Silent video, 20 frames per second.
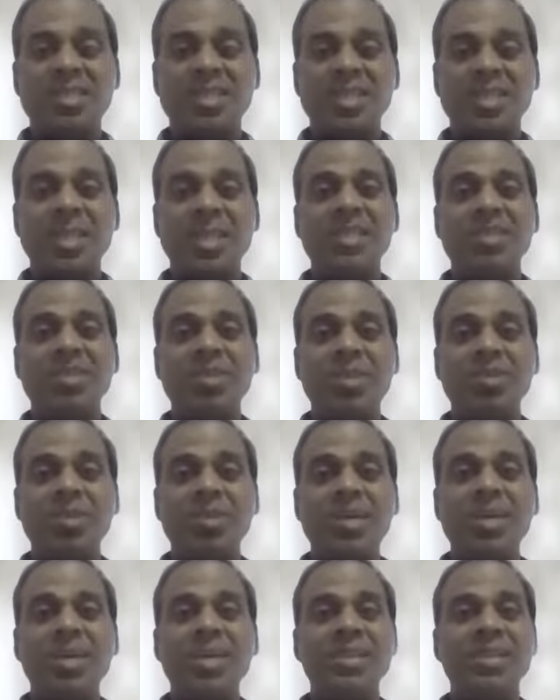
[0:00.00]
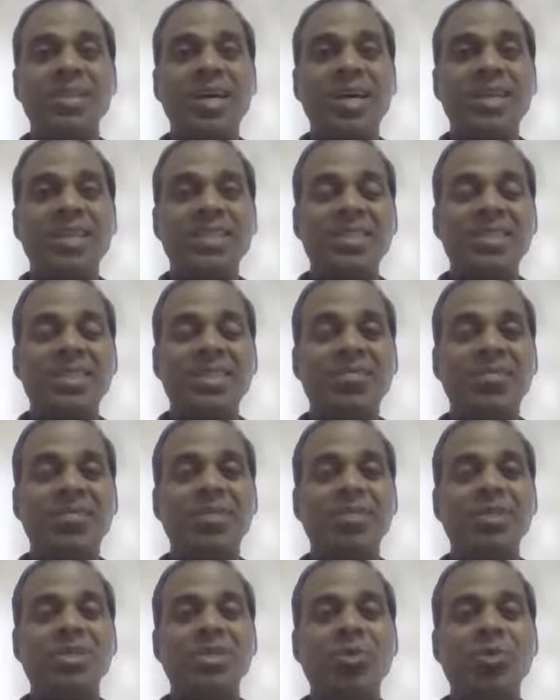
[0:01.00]
in estimating that
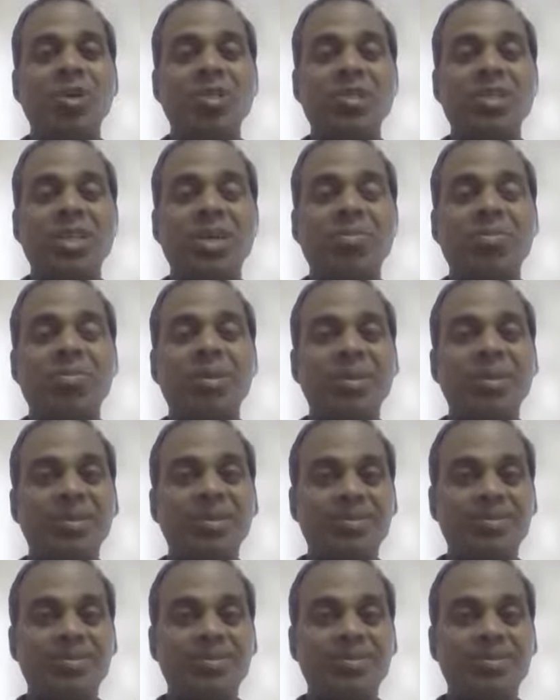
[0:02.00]
from a small sample